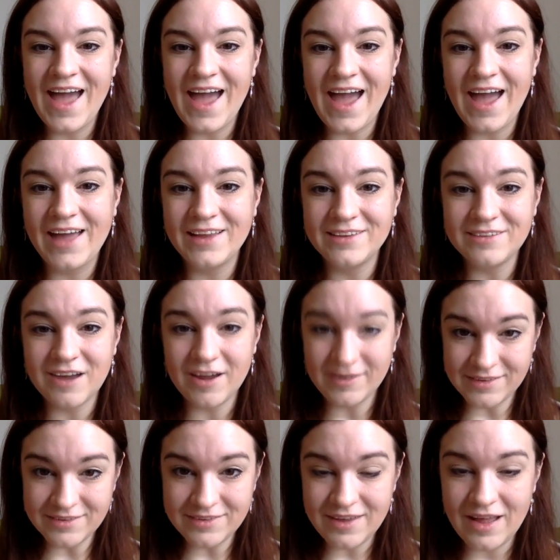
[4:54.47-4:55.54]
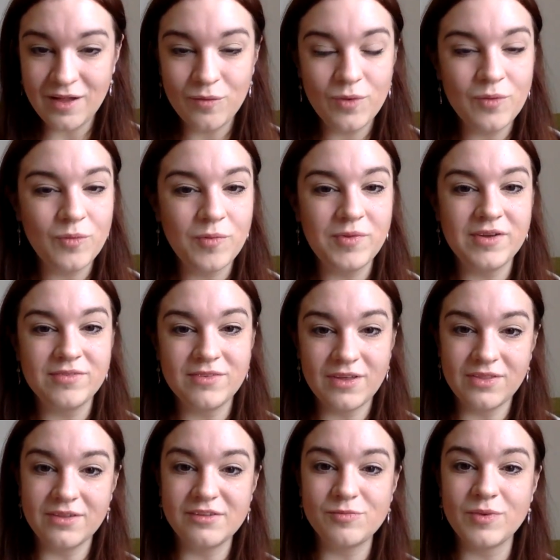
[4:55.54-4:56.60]
And I can tell when women have done
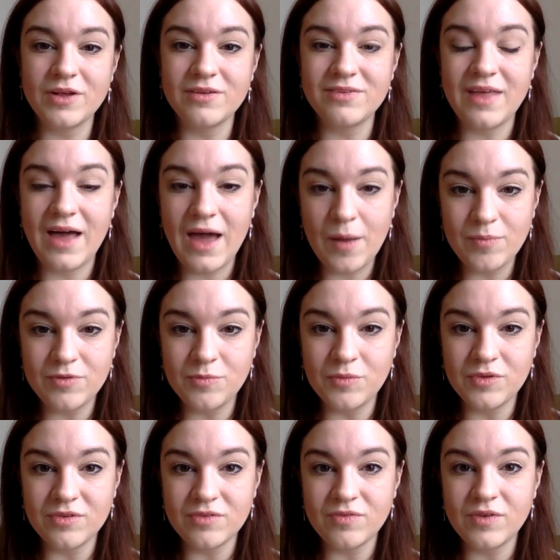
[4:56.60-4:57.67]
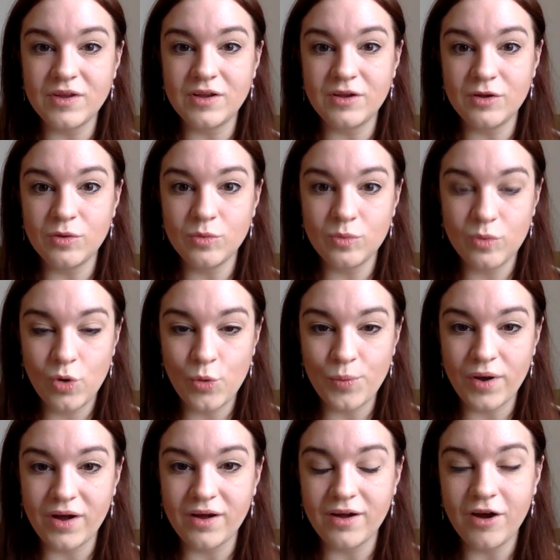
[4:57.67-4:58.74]
this because their abdomens feel a lot
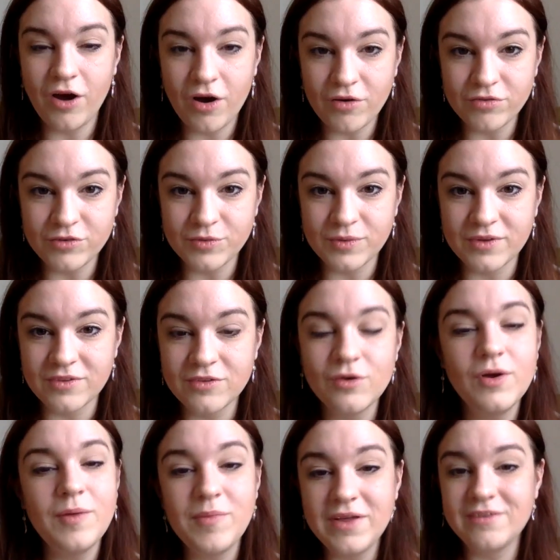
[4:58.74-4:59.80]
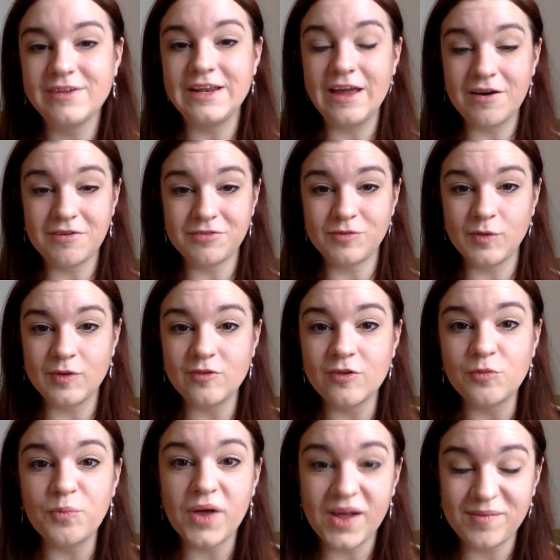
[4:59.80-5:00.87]
warmer afterwards, not immediately afterwards,
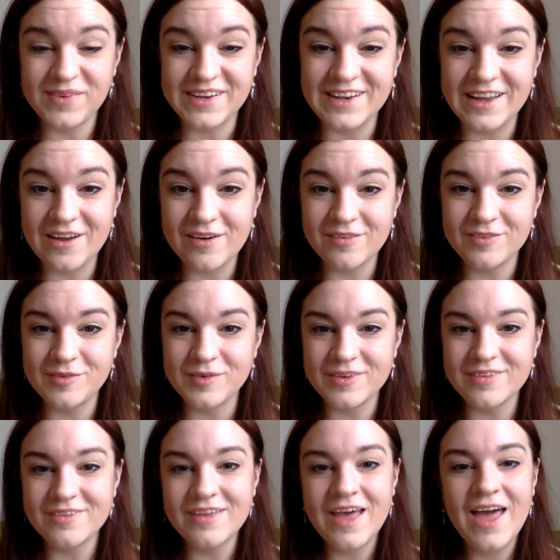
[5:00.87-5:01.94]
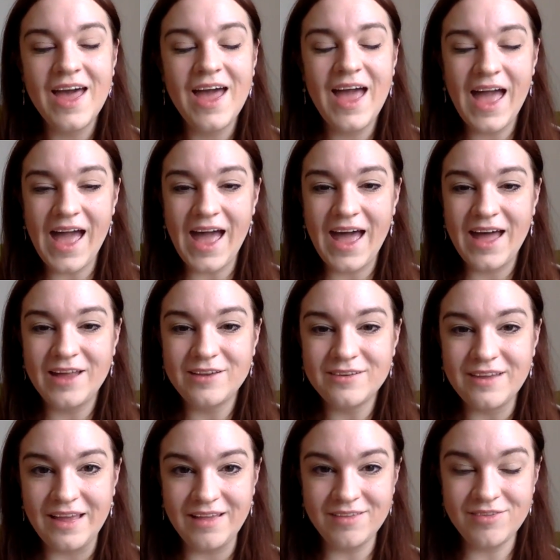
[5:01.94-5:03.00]
just permanently afterwards. And
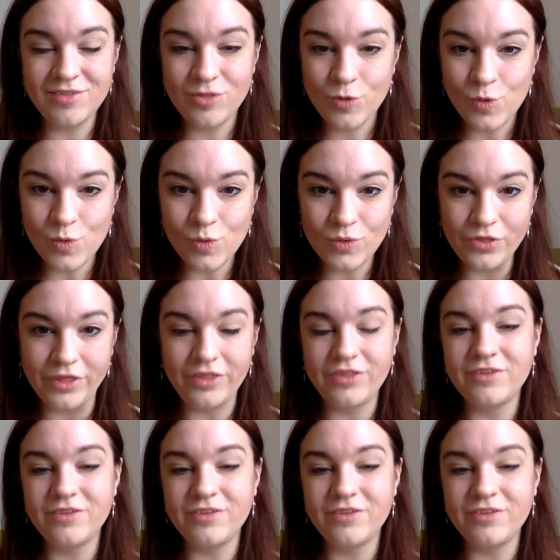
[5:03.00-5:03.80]
it's thought that the